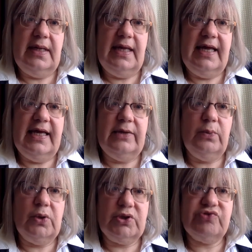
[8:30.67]
in
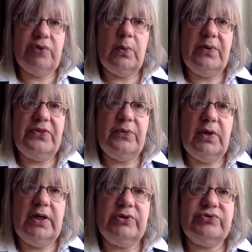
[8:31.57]
what's wrong with the
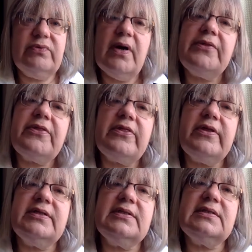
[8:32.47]
world, rather
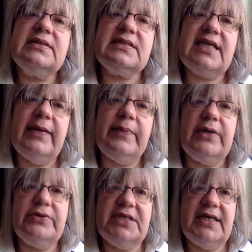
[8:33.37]
than
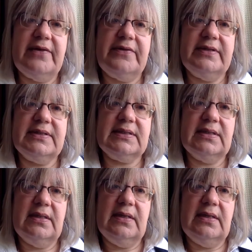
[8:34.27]
scapegoating others,